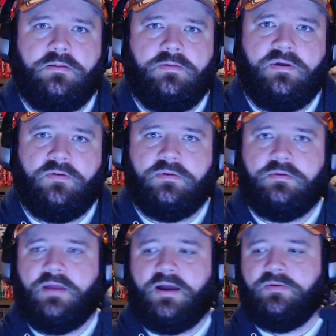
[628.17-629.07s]
that would
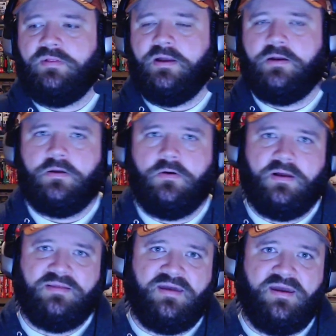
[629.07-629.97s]
I would later go
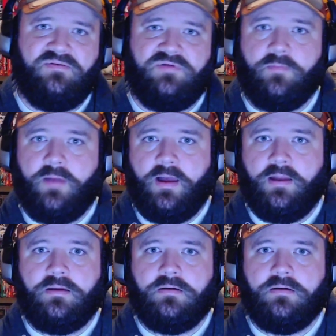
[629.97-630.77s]
on to have in mine.